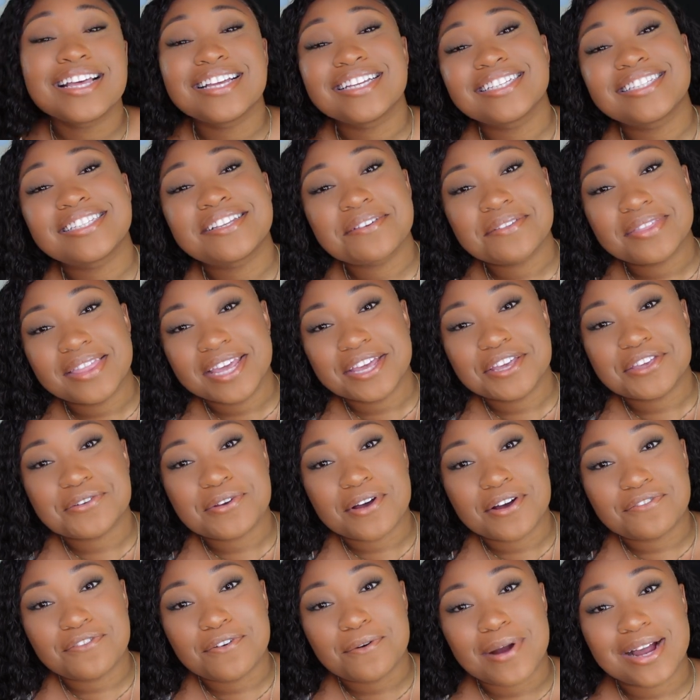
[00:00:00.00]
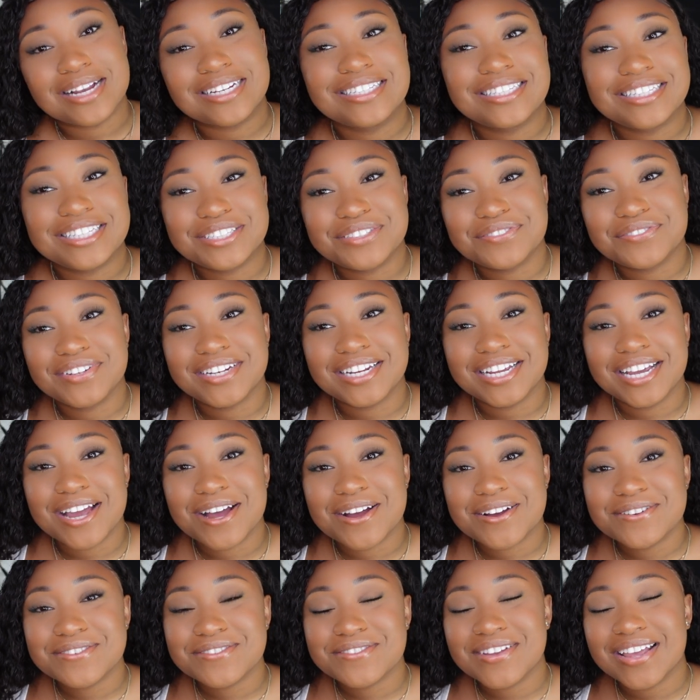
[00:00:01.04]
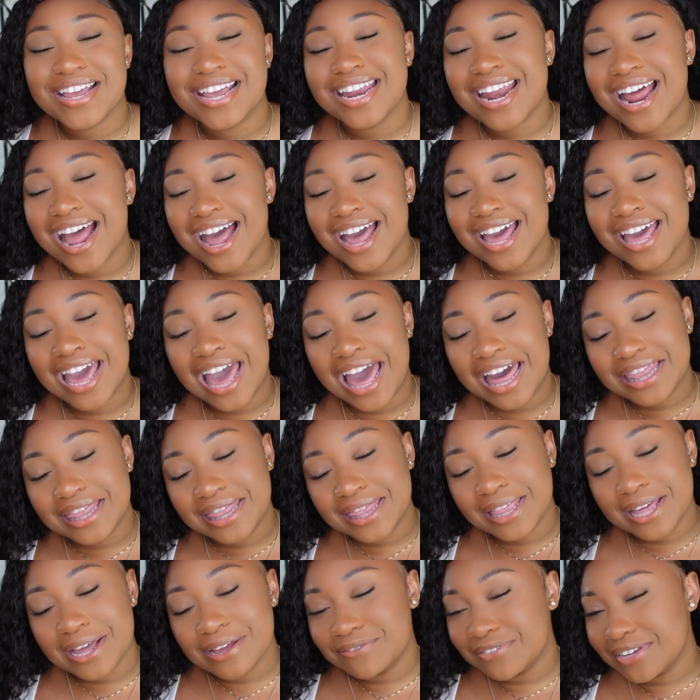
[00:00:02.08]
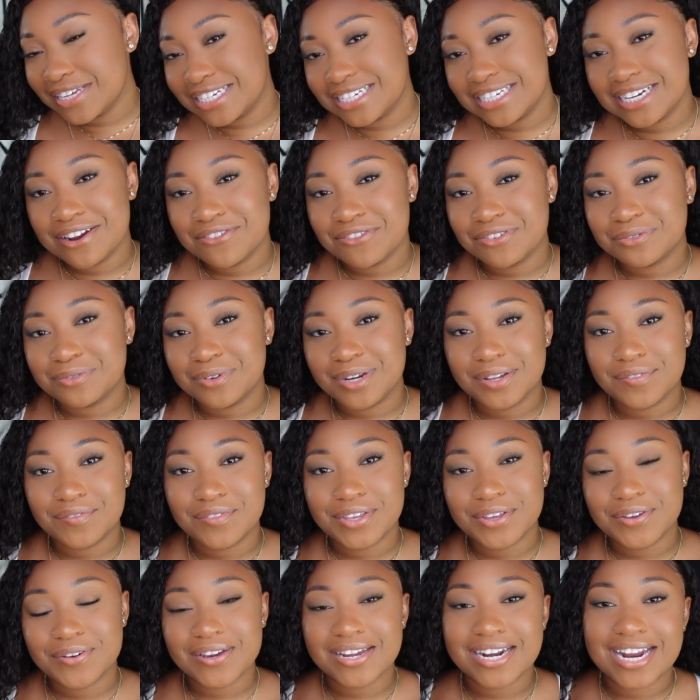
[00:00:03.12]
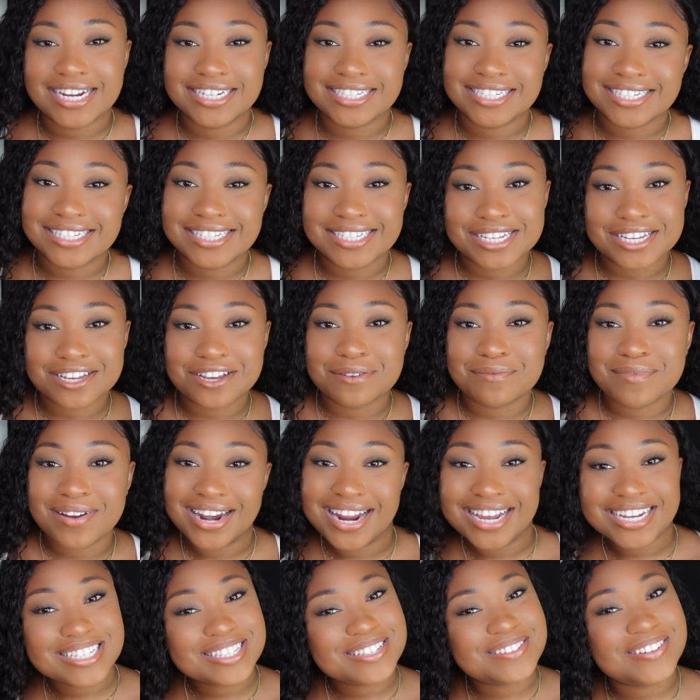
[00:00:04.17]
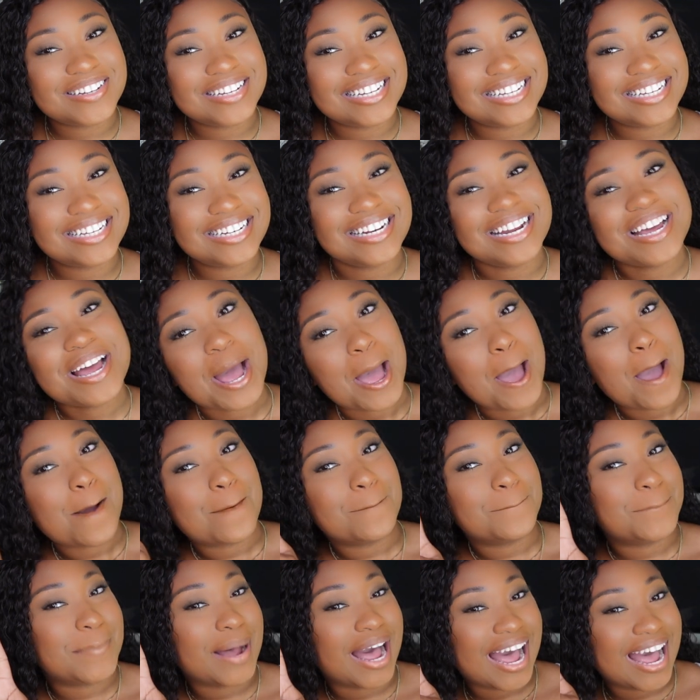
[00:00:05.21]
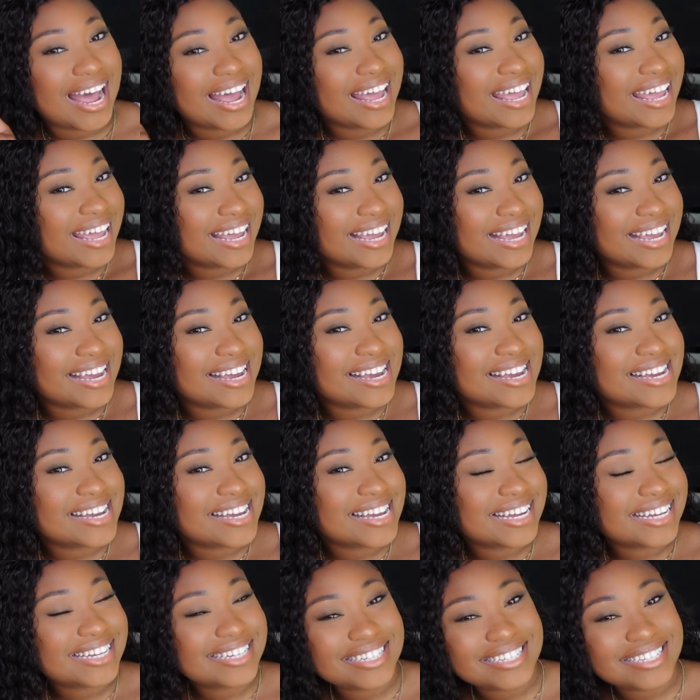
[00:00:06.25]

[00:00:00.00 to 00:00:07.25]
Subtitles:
So thank you all for watching this video, and I love each and every one of you, and I shall see you in my next one. Bye.